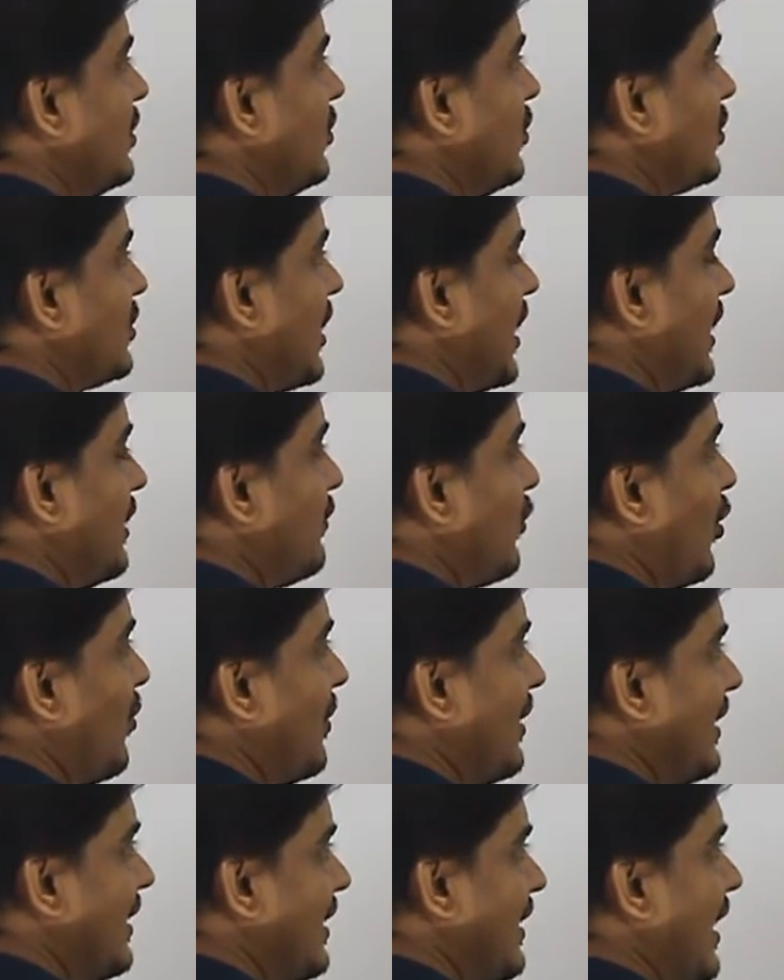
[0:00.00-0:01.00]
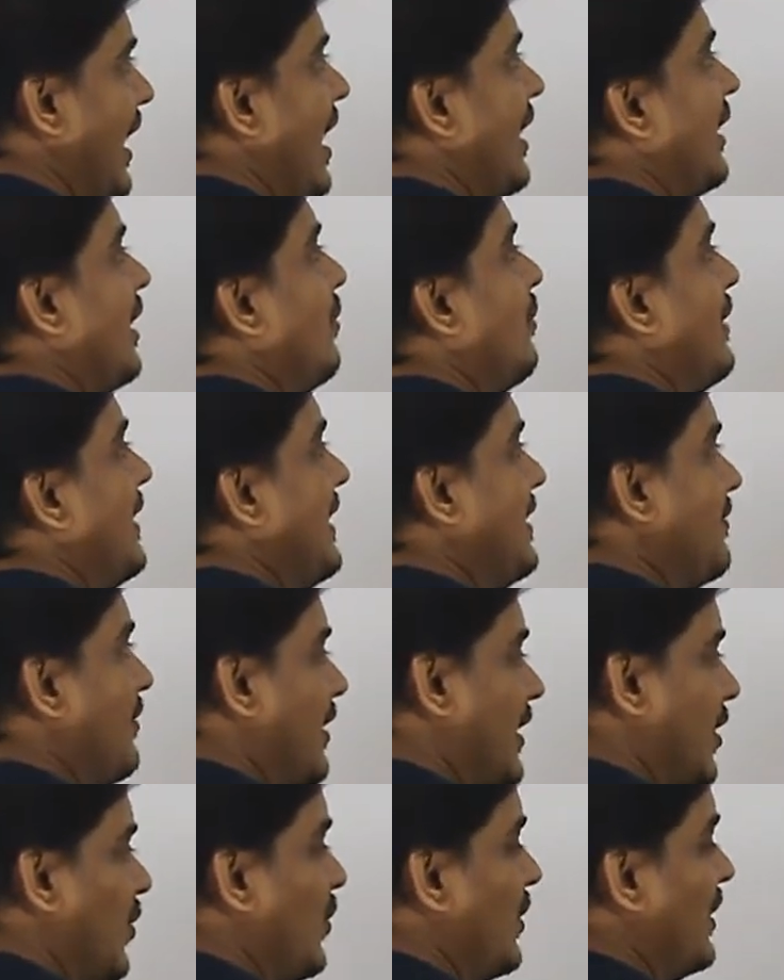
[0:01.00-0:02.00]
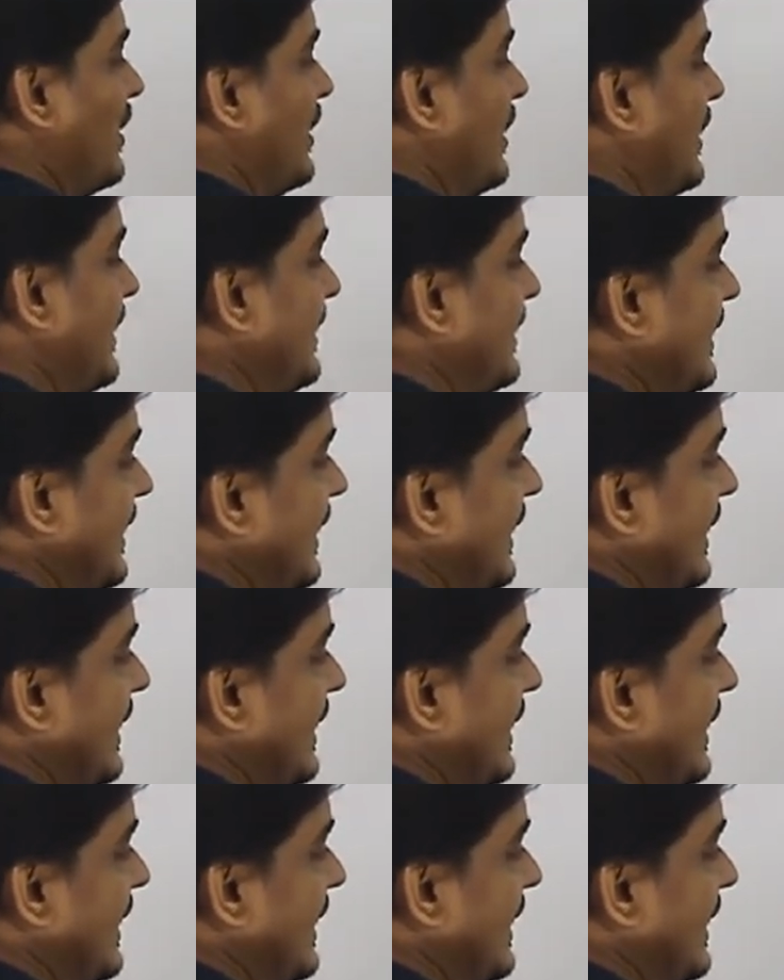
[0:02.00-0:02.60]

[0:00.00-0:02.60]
Starting from here and completing 1 round here,